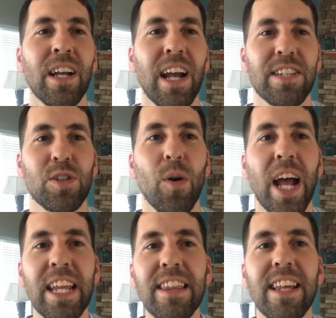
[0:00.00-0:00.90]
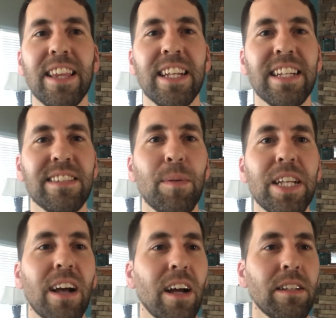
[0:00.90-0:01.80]
And so anything that needs to be
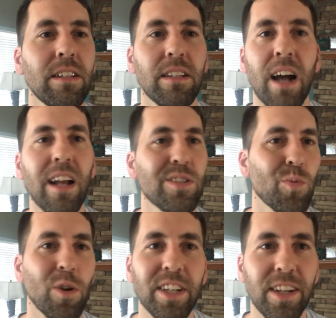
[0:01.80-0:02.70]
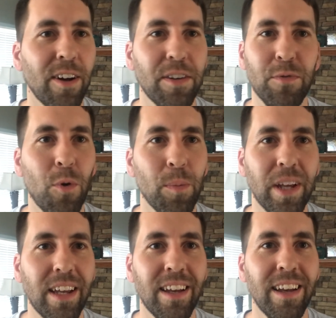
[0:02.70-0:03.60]
done, God is working on it for me.